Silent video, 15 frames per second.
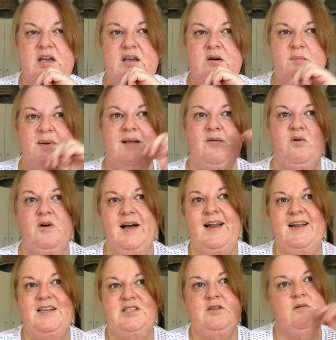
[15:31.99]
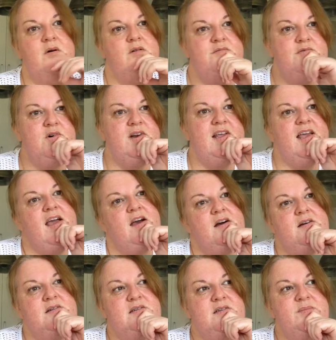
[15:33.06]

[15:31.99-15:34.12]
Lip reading: It'll be quite little on 40 count.